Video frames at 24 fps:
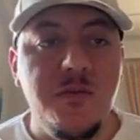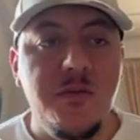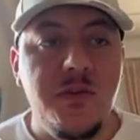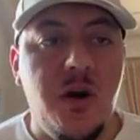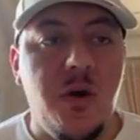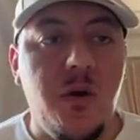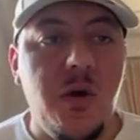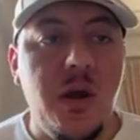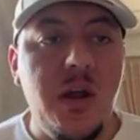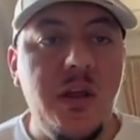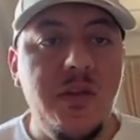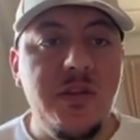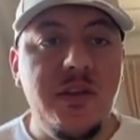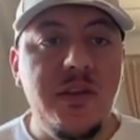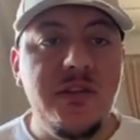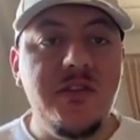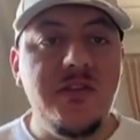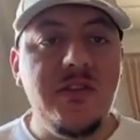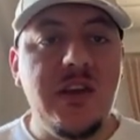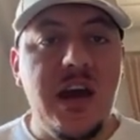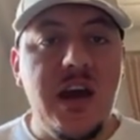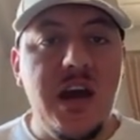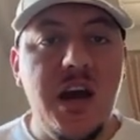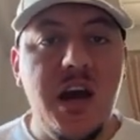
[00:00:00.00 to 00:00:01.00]
All right, this is
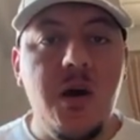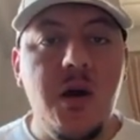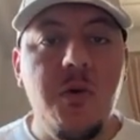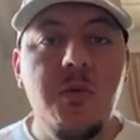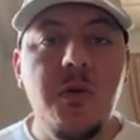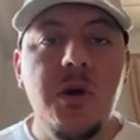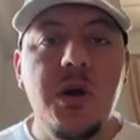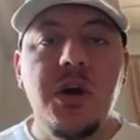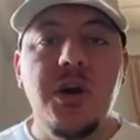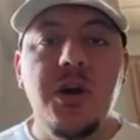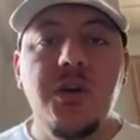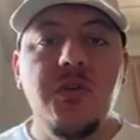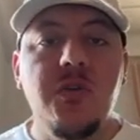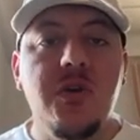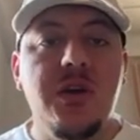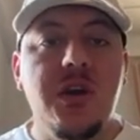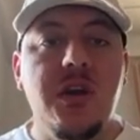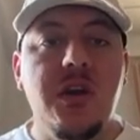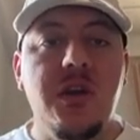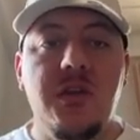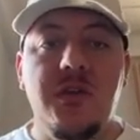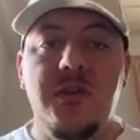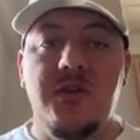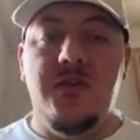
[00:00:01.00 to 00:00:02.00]
how you
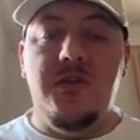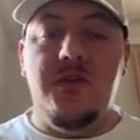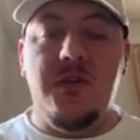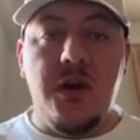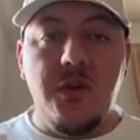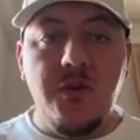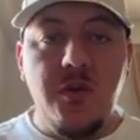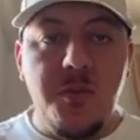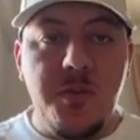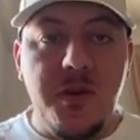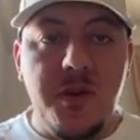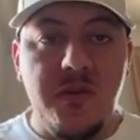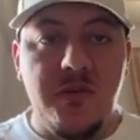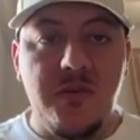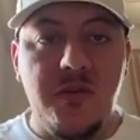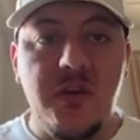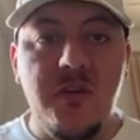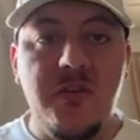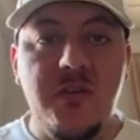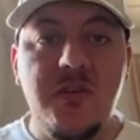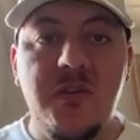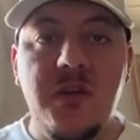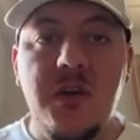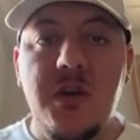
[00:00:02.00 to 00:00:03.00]
can start your
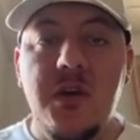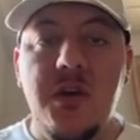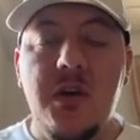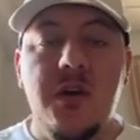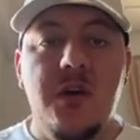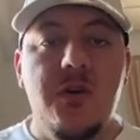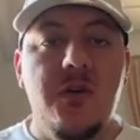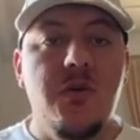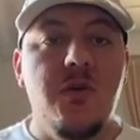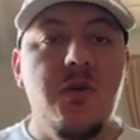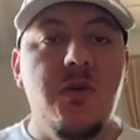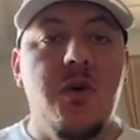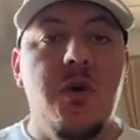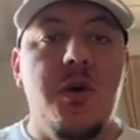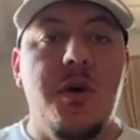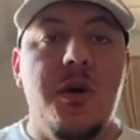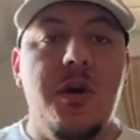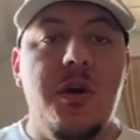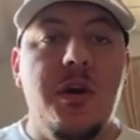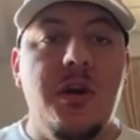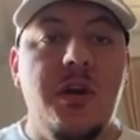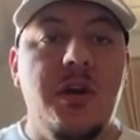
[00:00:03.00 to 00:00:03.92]
business, or